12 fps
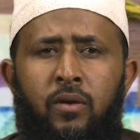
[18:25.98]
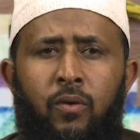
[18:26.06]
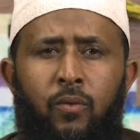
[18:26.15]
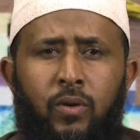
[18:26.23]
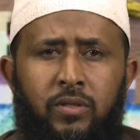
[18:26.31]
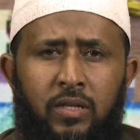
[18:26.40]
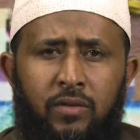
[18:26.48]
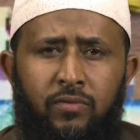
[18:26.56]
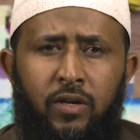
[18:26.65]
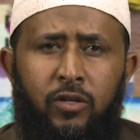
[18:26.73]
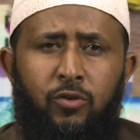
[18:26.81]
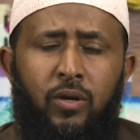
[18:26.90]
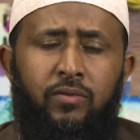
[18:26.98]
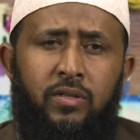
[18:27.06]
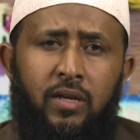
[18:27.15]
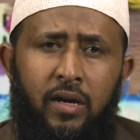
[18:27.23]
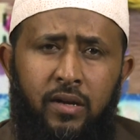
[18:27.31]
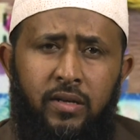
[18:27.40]
Whatever you have
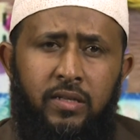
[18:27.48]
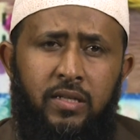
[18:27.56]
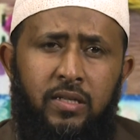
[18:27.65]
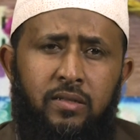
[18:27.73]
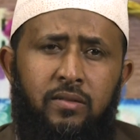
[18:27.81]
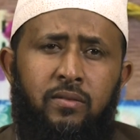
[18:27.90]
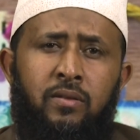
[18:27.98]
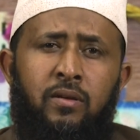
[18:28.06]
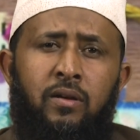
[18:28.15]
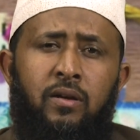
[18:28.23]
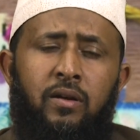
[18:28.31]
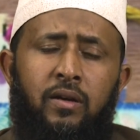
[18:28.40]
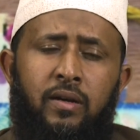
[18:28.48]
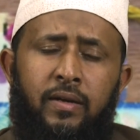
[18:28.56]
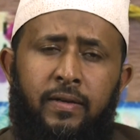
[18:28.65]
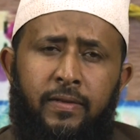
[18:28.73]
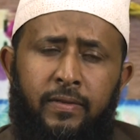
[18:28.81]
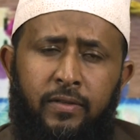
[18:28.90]
inherited
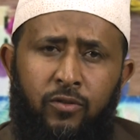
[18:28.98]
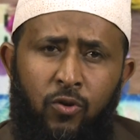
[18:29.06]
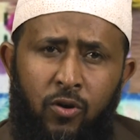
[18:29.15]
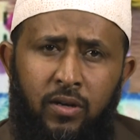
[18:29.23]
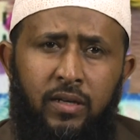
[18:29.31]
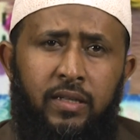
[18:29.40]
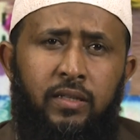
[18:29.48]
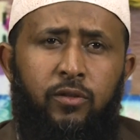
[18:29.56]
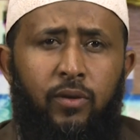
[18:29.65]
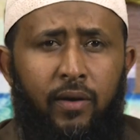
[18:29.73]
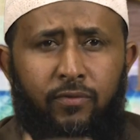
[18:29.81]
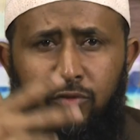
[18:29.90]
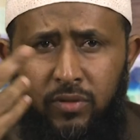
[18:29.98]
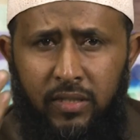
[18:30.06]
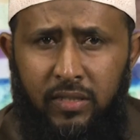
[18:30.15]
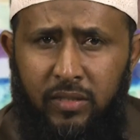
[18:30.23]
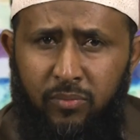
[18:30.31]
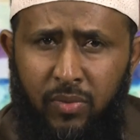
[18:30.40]
wrongly, you have to
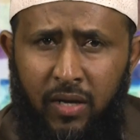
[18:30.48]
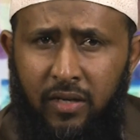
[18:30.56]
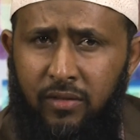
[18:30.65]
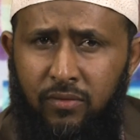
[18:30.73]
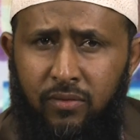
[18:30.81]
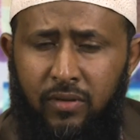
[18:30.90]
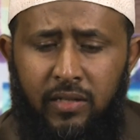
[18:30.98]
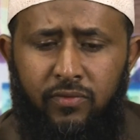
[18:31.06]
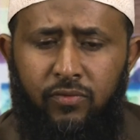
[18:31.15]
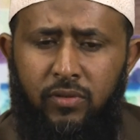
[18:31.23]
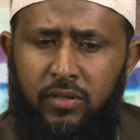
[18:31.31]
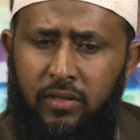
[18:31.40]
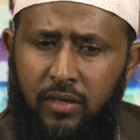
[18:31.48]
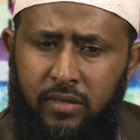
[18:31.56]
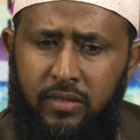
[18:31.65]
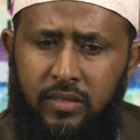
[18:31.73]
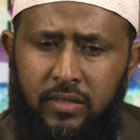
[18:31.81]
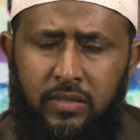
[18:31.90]
take it back to the rightful
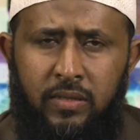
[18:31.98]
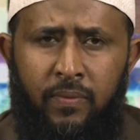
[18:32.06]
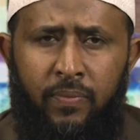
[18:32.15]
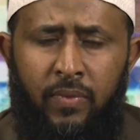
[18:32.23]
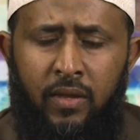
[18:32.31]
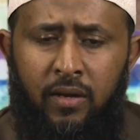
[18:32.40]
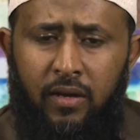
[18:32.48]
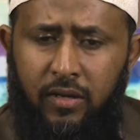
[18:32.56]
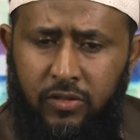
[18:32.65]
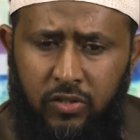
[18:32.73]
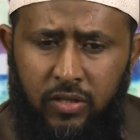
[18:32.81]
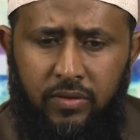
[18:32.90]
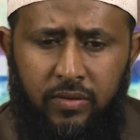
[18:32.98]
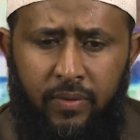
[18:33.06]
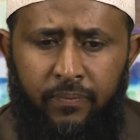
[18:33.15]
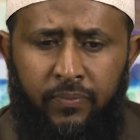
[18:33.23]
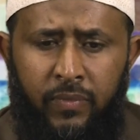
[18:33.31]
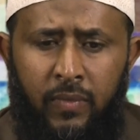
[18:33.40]
inheritors, etc.,
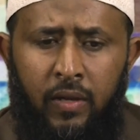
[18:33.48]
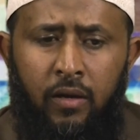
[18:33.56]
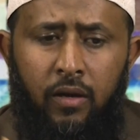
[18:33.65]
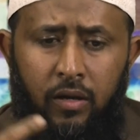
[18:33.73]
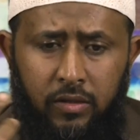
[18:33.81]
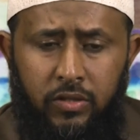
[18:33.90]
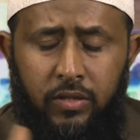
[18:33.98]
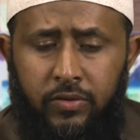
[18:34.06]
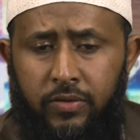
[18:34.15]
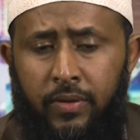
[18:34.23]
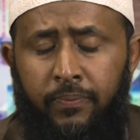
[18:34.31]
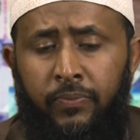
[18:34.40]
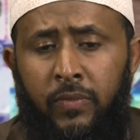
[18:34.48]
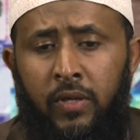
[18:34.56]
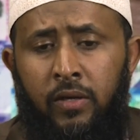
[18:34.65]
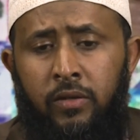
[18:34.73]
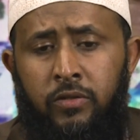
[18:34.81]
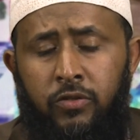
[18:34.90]
etc.
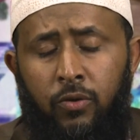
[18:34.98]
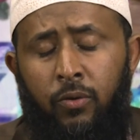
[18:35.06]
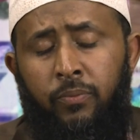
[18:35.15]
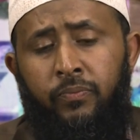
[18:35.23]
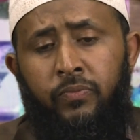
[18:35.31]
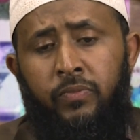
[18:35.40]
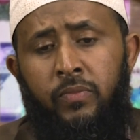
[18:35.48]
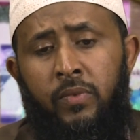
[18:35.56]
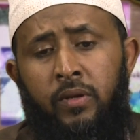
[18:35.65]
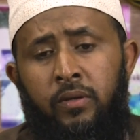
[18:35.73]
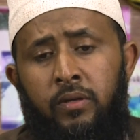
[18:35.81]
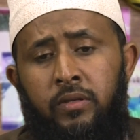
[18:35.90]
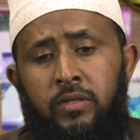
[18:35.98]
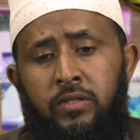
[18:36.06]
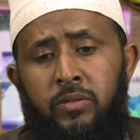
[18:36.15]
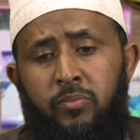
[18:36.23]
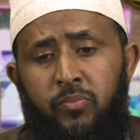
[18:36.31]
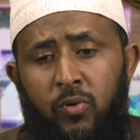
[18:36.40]
So it is
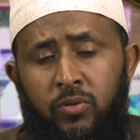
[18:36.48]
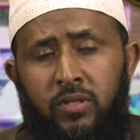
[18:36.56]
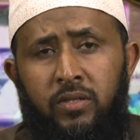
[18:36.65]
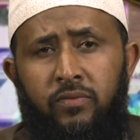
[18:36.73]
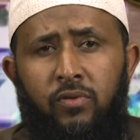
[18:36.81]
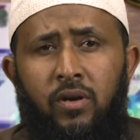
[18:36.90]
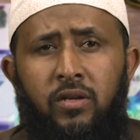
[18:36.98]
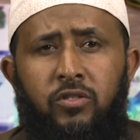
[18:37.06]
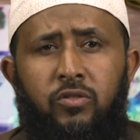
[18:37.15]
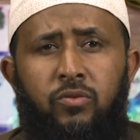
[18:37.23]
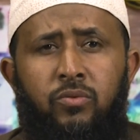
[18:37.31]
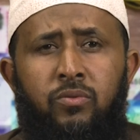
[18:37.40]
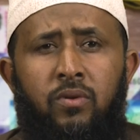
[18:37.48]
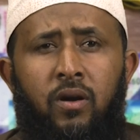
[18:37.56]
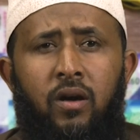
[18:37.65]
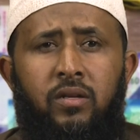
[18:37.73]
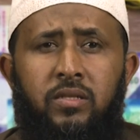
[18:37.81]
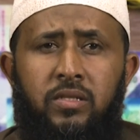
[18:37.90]
important for us to
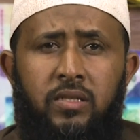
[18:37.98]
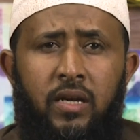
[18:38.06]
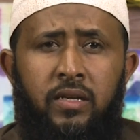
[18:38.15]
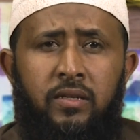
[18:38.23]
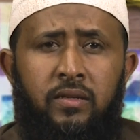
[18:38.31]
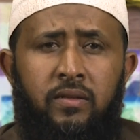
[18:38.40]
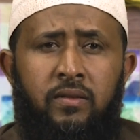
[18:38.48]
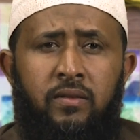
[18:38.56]
understand